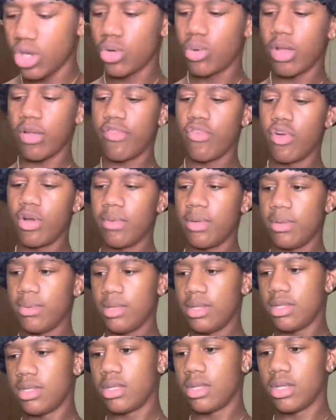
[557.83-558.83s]
quick four
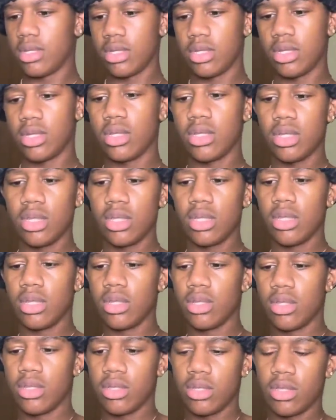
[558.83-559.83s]
BBs.
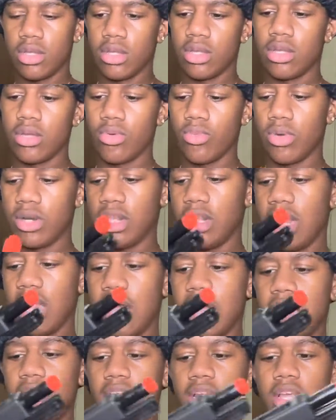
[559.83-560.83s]
One in the
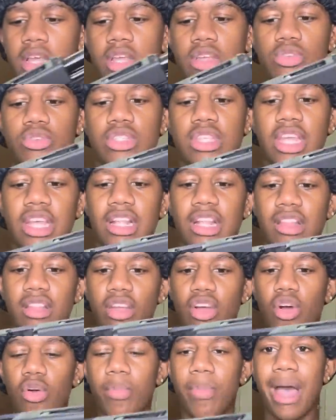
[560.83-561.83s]
head. You see, it
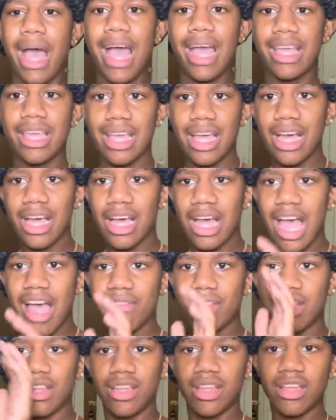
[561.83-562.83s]
doesn't go back. Yeah, I
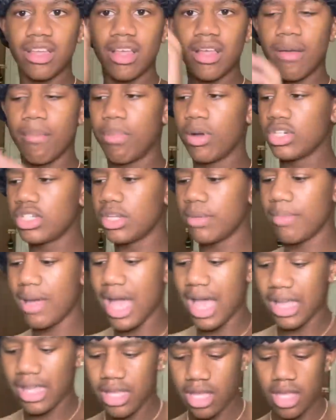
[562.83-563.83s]
have to push it
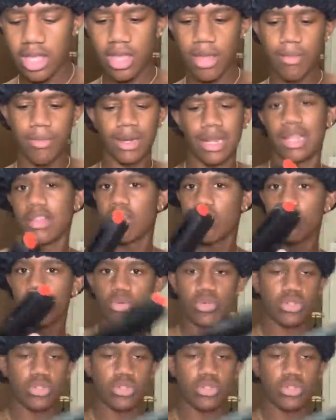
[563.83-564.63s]
back, but it's still